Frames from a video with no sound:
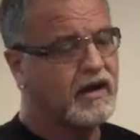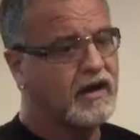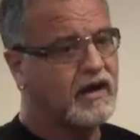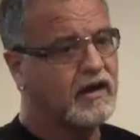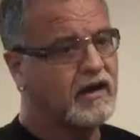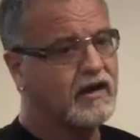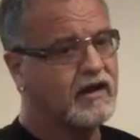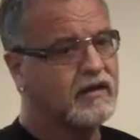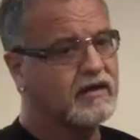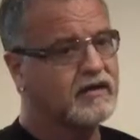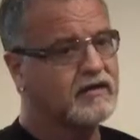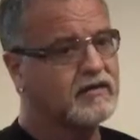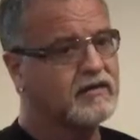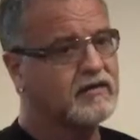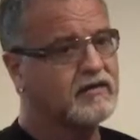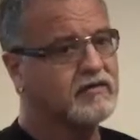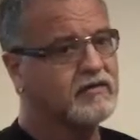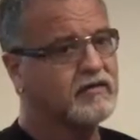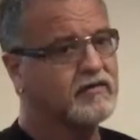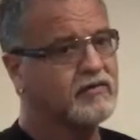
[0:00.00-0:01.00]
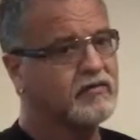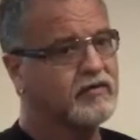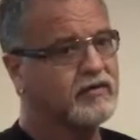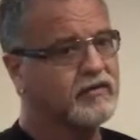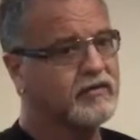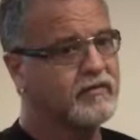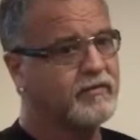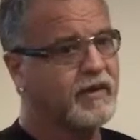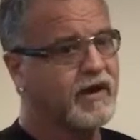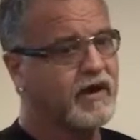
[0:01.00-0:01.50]
And
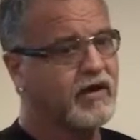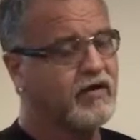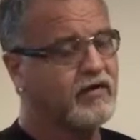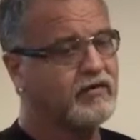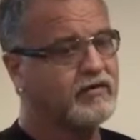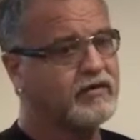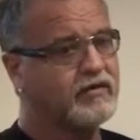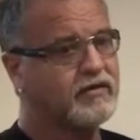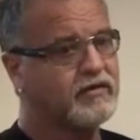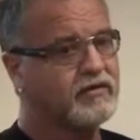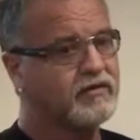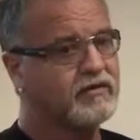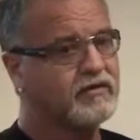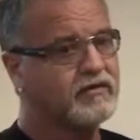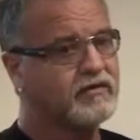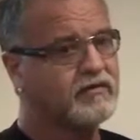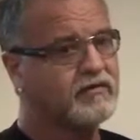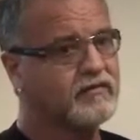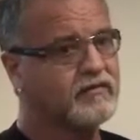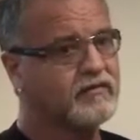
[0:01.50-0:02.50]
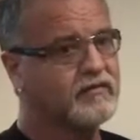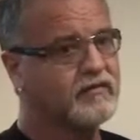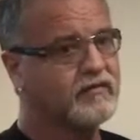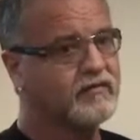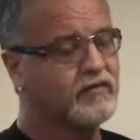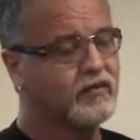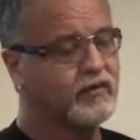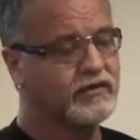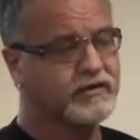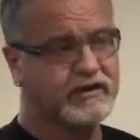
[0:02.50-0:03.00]
with about
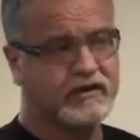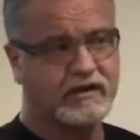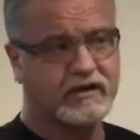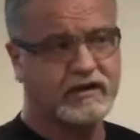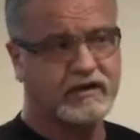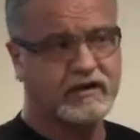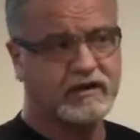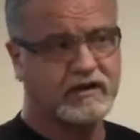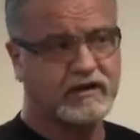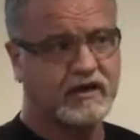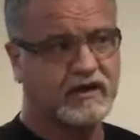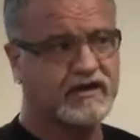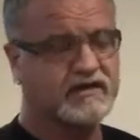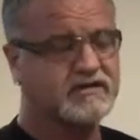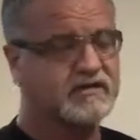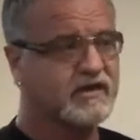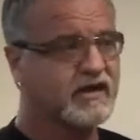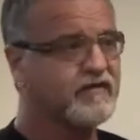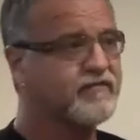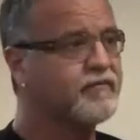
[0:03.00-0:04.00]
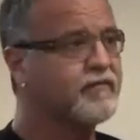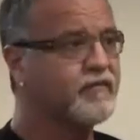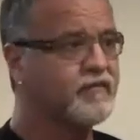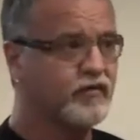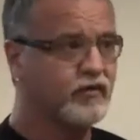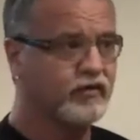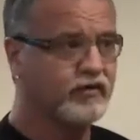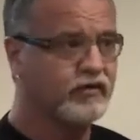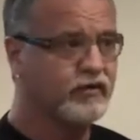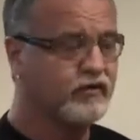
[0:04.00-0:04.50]
14 days left
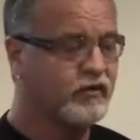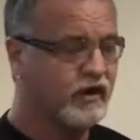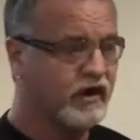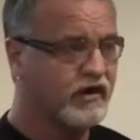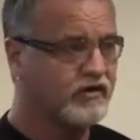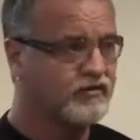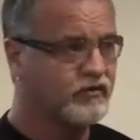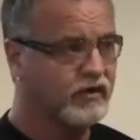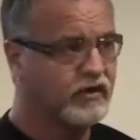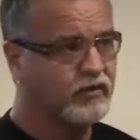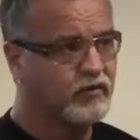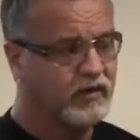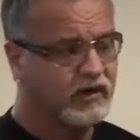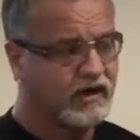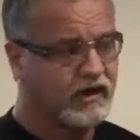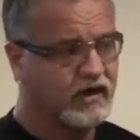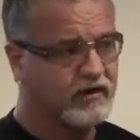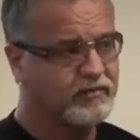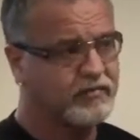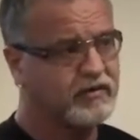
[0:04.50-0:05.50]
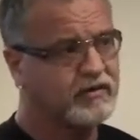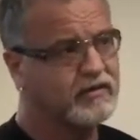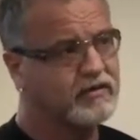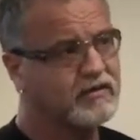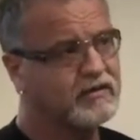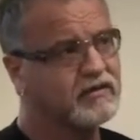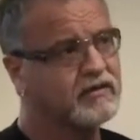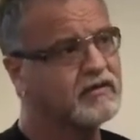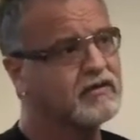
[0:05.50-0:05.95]
before you graduated, what happened?